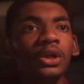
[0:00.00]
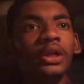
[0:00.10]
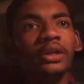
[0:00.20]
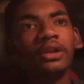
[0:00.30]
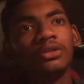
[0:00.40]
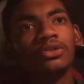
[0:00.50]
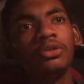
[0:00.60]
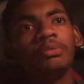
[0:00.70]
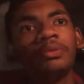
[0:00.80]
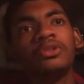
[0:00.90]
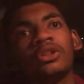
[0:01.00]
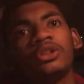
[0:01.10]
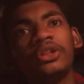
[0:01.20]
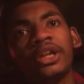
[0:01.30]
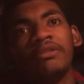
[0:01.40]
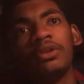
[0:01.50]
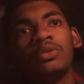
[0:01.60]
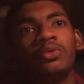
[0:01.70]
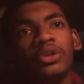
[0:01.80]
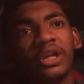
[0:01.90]
it also depends on the driver
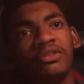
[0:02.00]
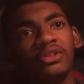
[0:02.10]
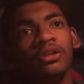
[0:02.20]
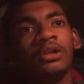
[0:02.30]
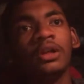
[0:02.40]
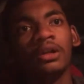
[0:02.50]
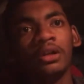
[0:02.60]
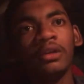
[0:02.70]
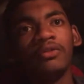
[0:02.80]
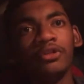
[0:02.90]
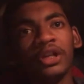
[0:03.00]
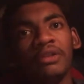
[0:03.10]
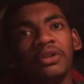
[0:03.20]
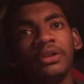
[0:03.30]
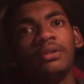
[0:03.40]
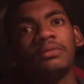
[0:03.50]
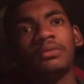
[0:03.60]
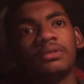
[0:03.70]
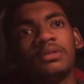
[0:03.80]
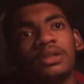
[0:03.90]
who drives it. If you drive it
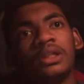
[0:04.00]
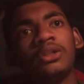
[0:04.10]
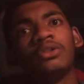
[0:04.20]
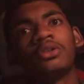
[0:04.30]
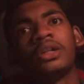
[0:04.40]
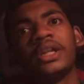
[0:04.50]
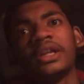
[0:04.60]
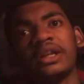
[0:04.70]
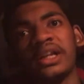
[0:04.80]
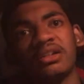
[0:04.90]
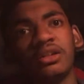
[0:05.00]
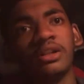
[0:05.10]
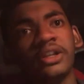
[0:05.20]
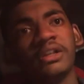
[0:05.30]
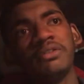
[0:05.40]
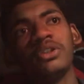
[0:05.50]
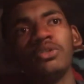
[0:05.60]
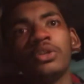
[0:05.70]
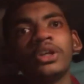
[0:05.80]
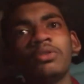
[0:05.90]
like a rational driver,
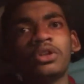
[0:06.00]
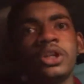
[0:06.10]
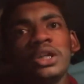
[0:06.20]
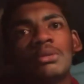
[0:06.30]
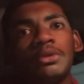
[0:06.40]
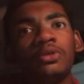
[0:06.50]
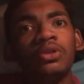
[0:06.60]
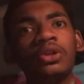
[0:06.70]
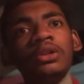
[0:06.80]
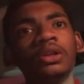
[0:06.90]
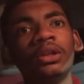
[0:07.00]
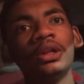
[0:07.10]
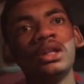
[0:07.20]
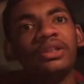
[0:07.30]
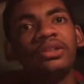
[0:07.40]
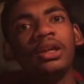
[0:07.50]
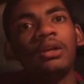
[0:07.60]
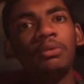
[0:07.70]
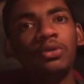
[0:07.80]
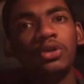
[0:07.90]
you get only about, let's say,
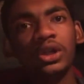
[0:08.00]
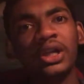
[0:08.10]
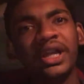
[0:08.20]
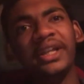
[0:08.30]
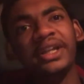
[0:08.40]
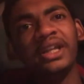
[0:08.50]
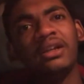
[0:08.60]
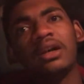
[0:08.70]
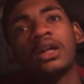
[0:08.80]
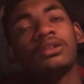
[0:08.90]
about 18